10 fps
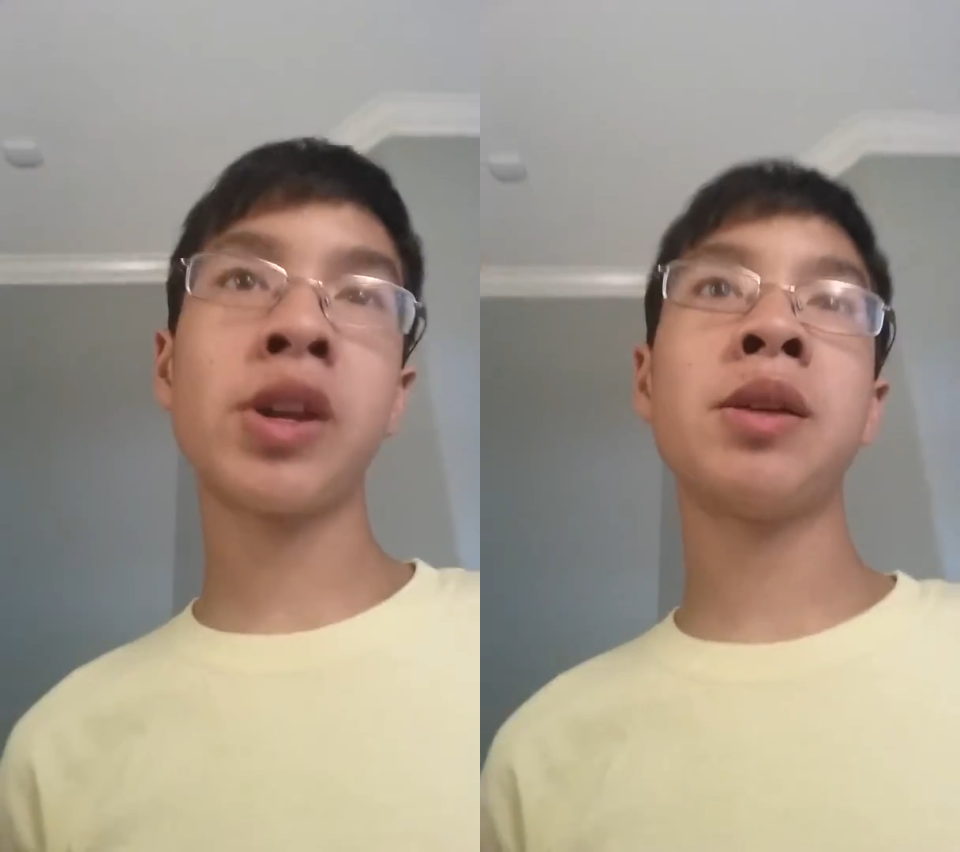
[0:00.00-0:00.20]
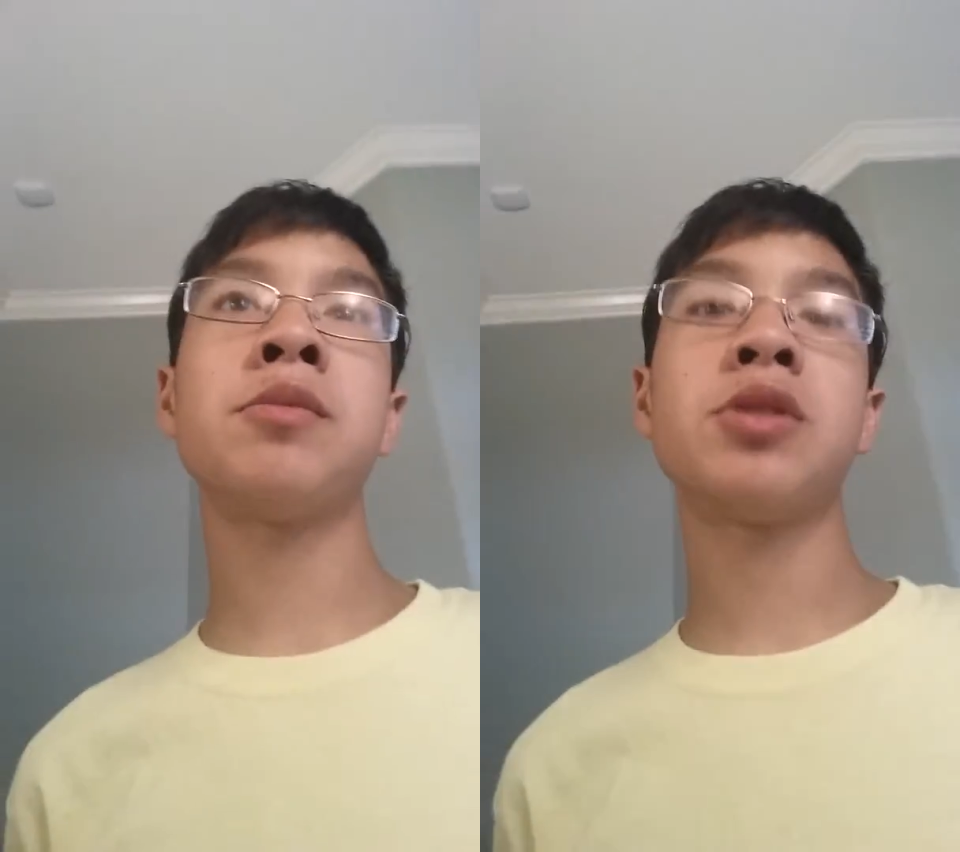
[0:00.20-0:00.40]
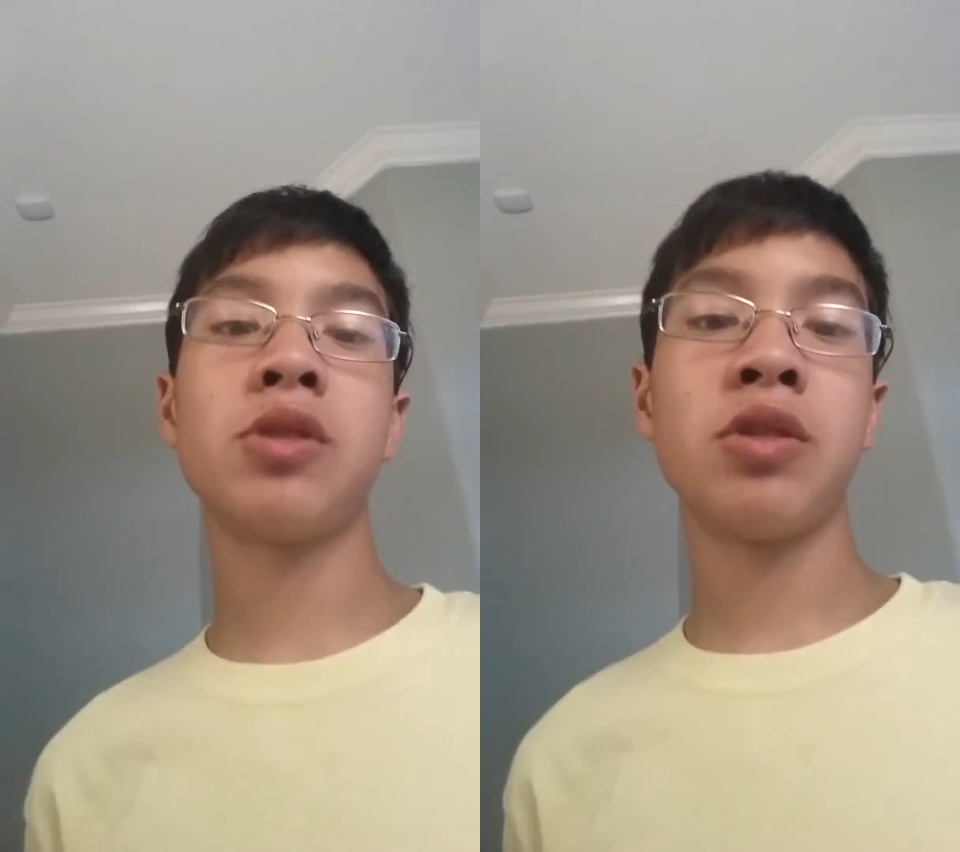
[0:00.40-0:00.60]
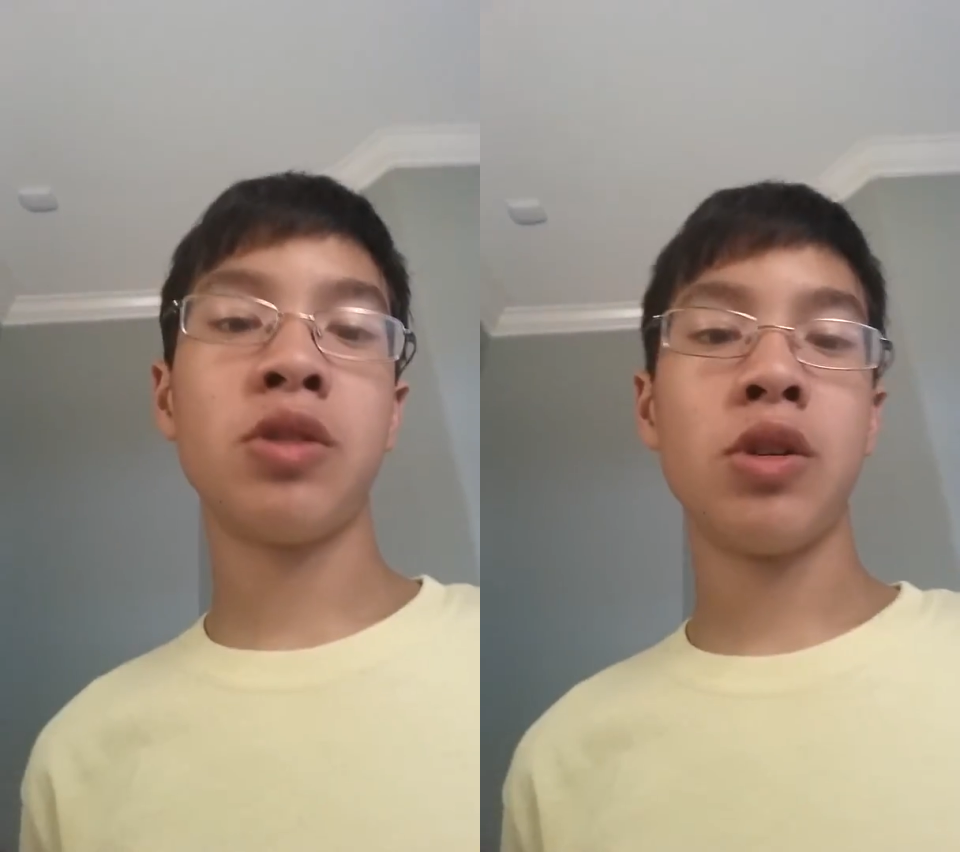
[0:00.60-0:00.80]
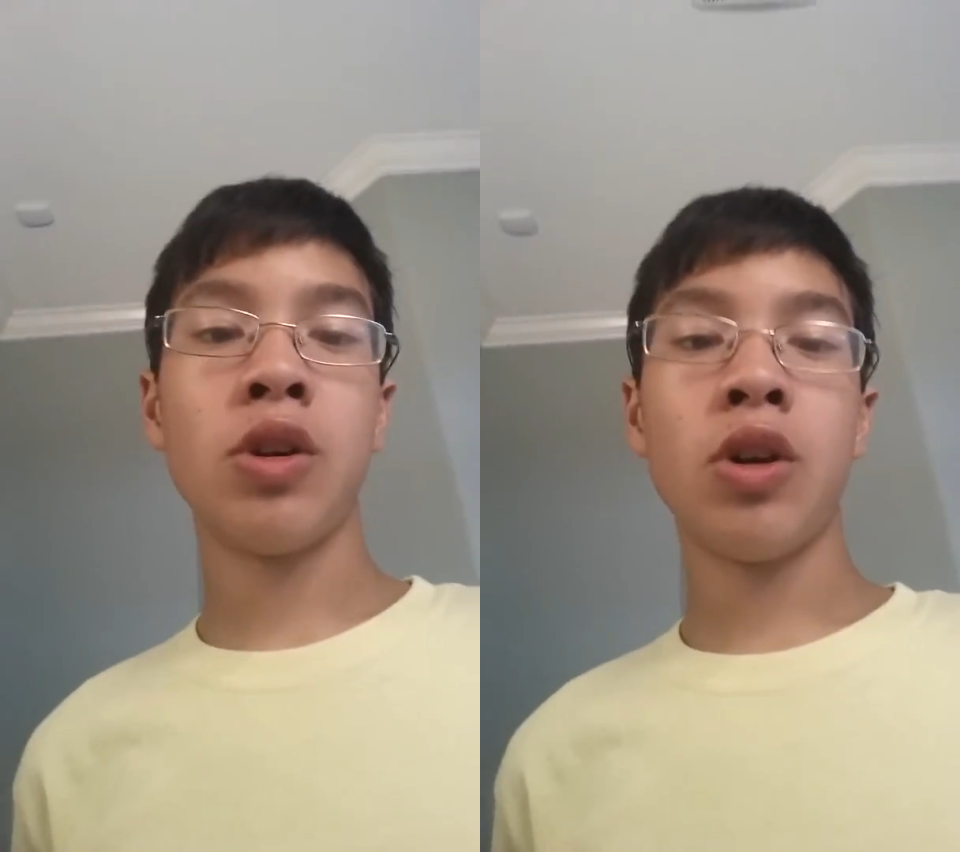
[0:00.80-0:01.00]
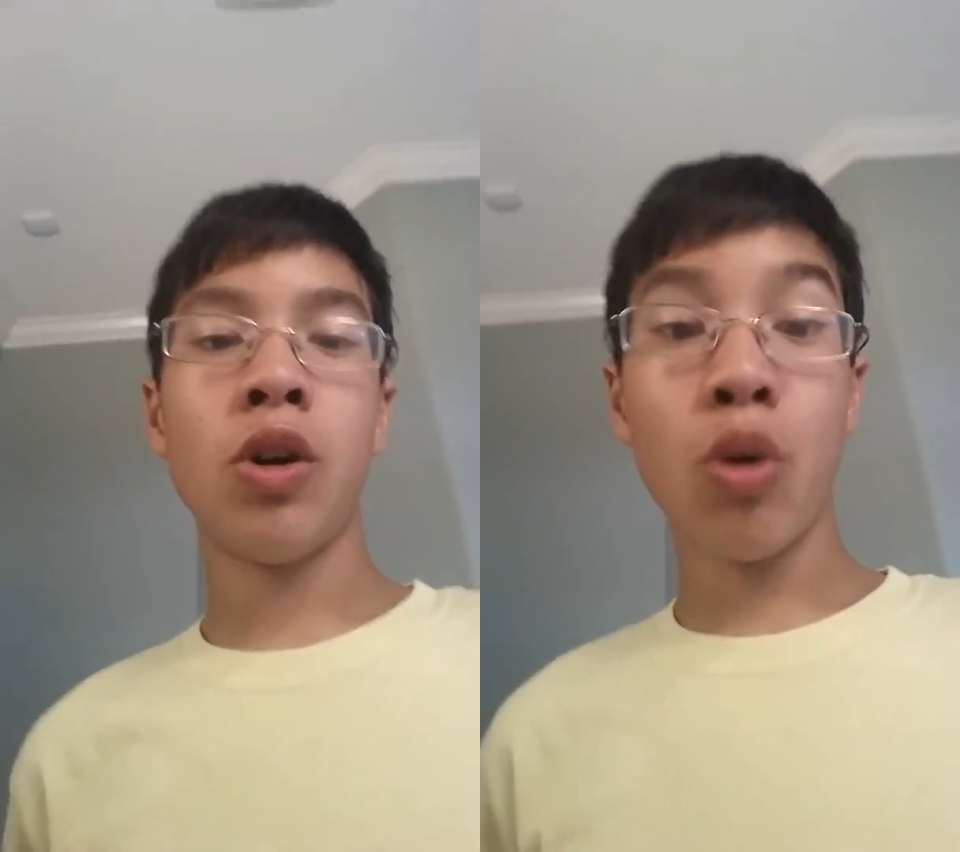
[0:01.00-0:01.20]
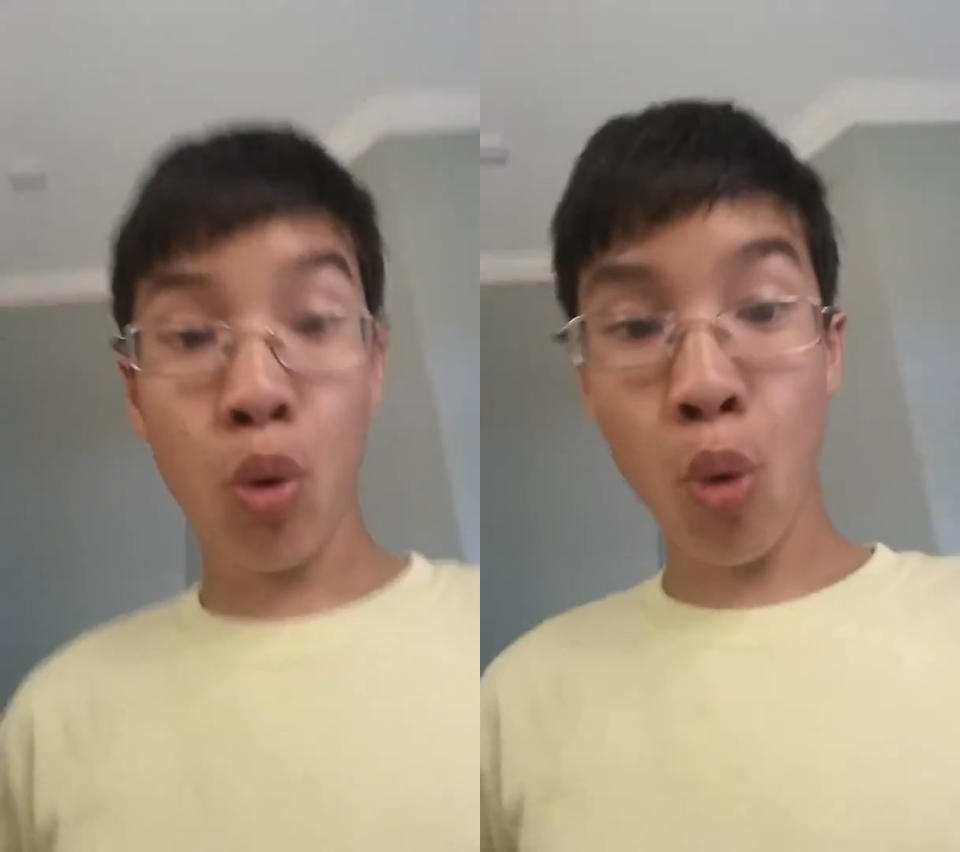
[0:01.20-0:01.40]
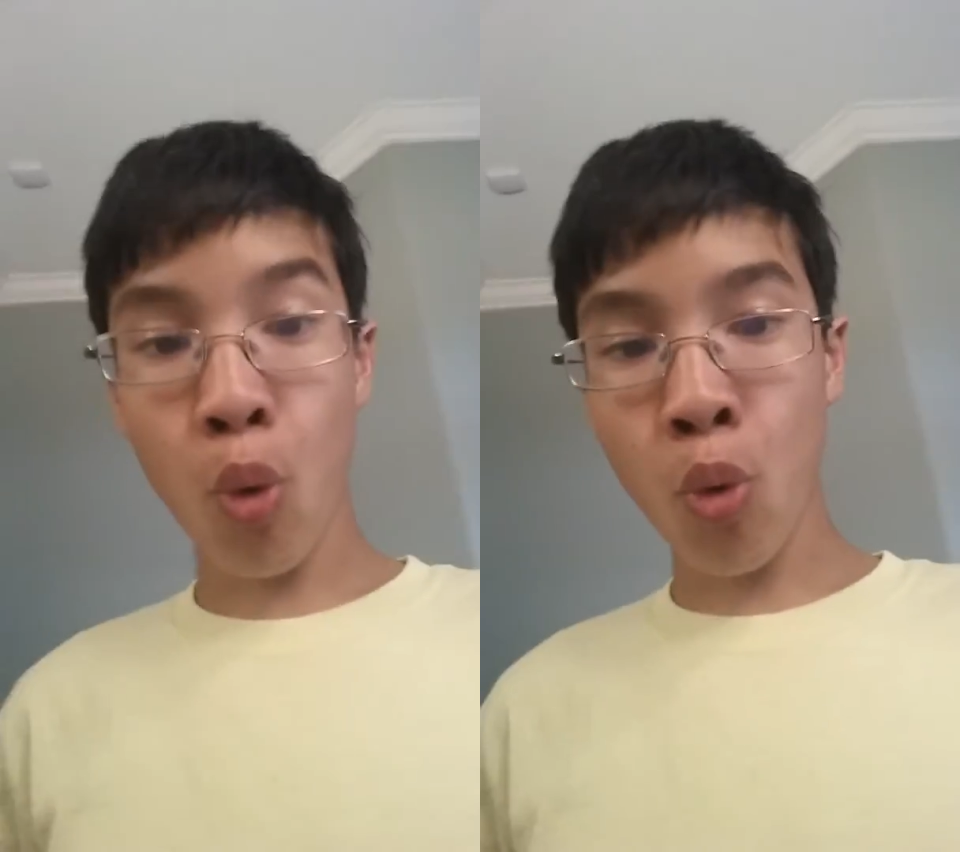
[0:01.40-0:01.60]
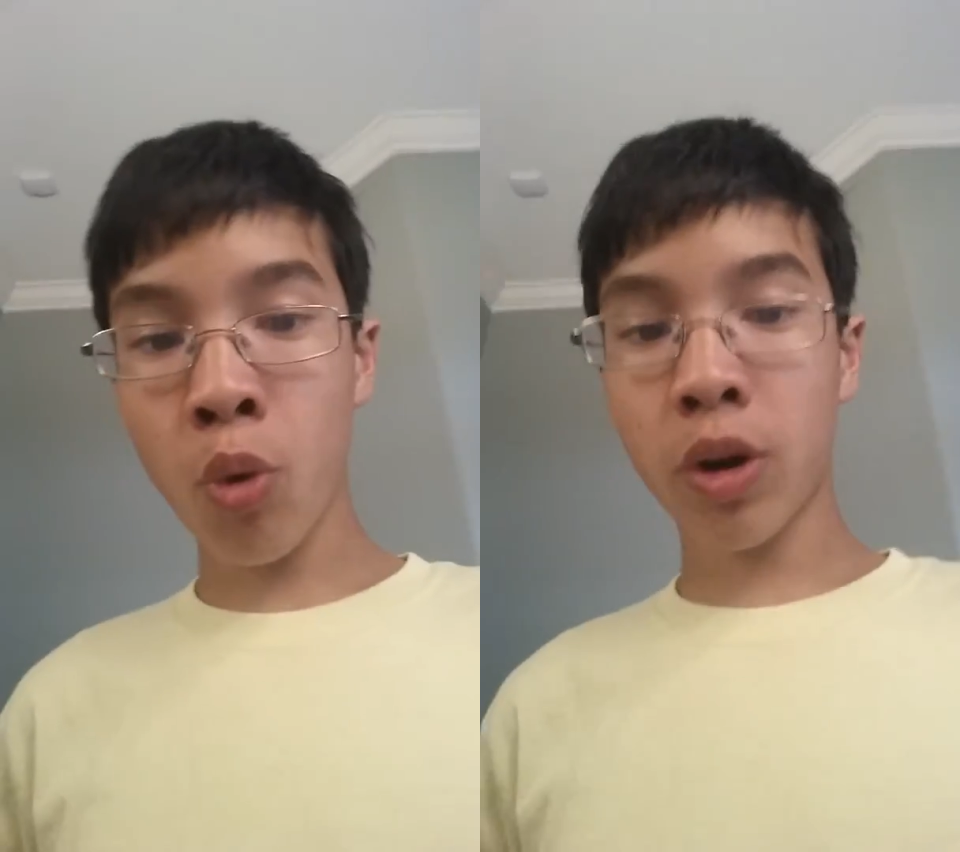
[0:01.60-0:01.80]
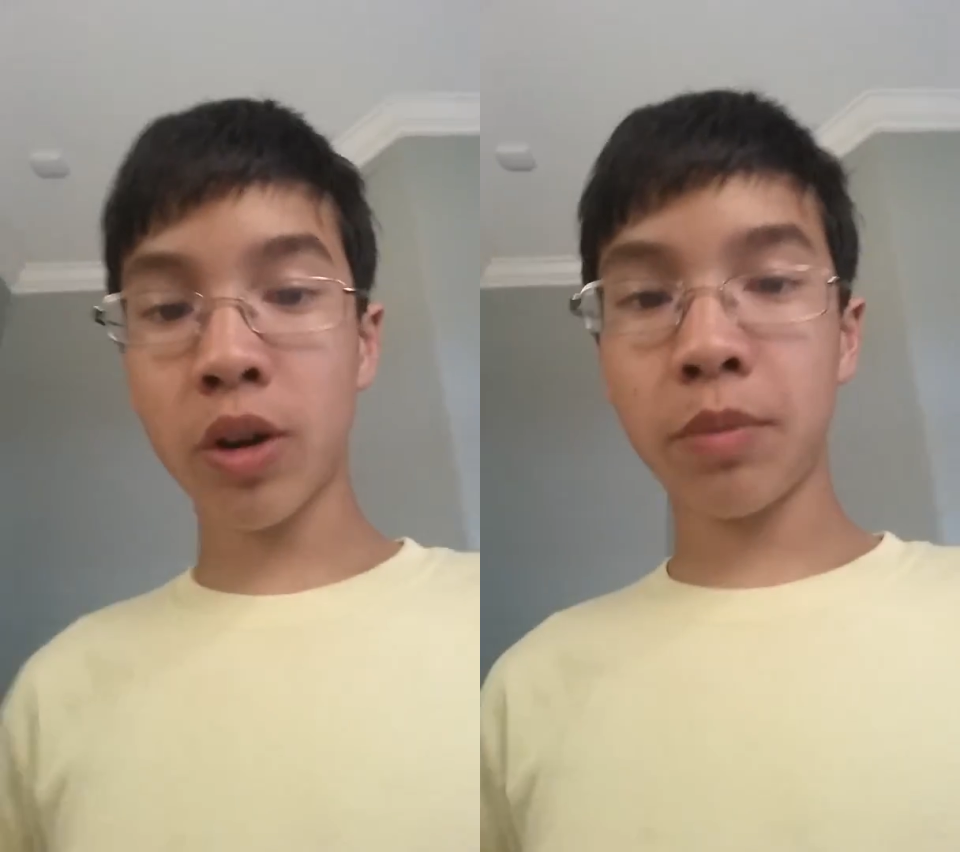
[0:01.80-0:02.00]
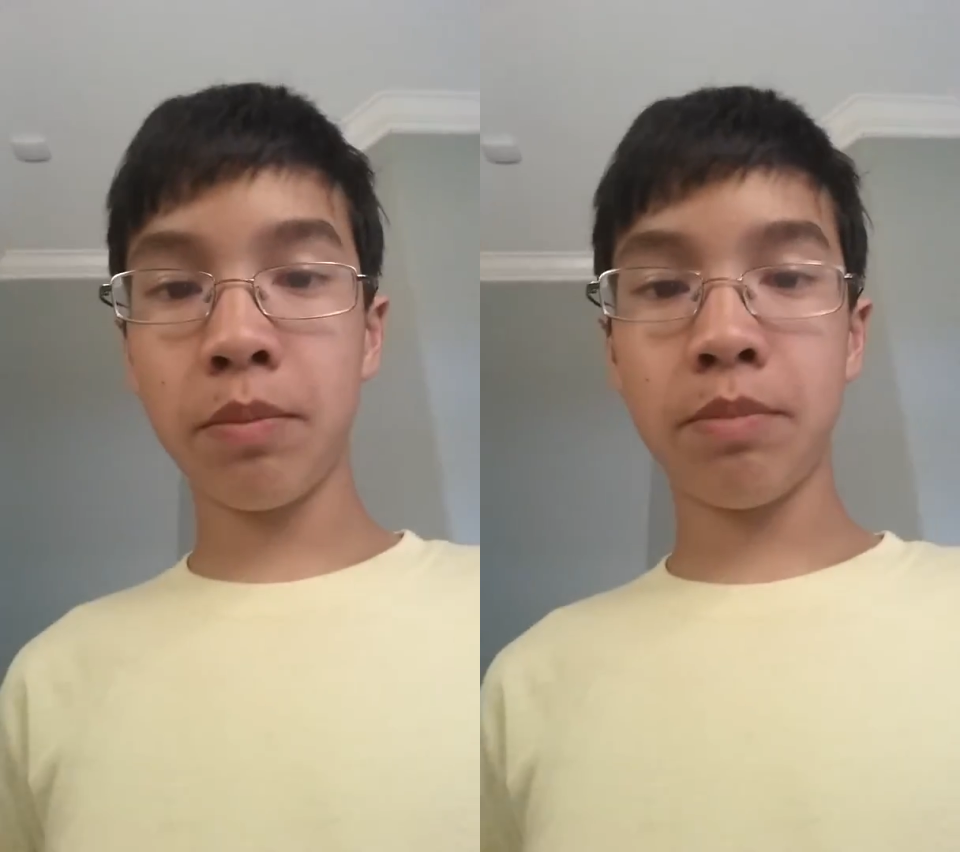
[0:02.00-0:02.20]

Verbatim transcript: games, or